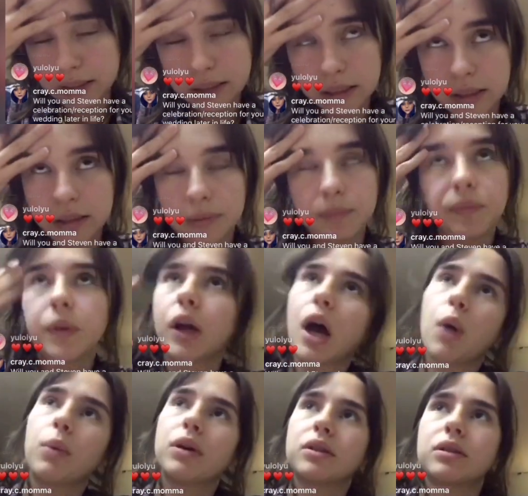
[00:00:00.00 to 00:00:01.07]
I was
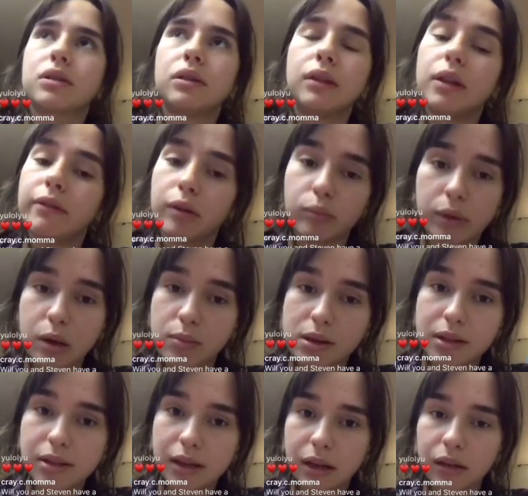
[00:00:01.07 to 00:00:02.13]
pregnant, I
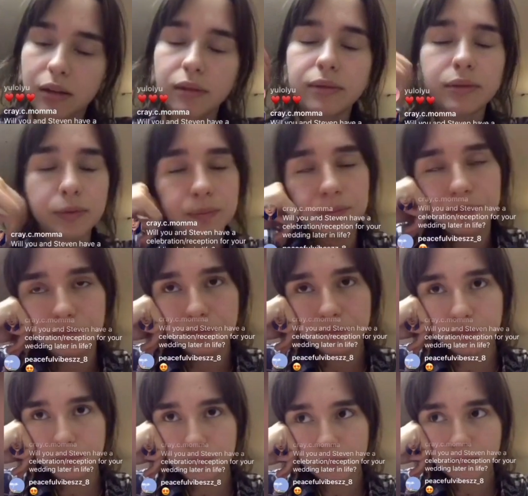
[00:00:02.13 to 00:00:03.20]
was living by
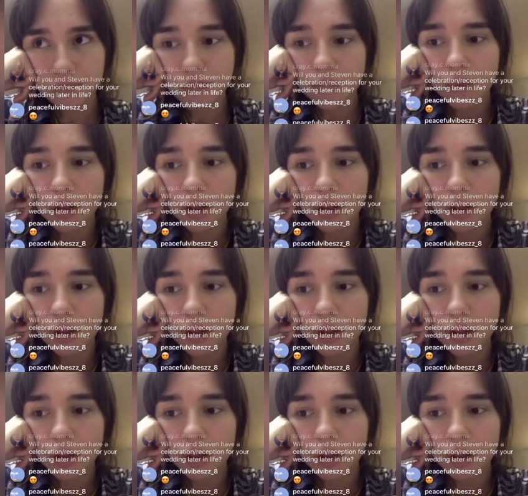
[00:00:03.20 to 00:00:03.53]
myself.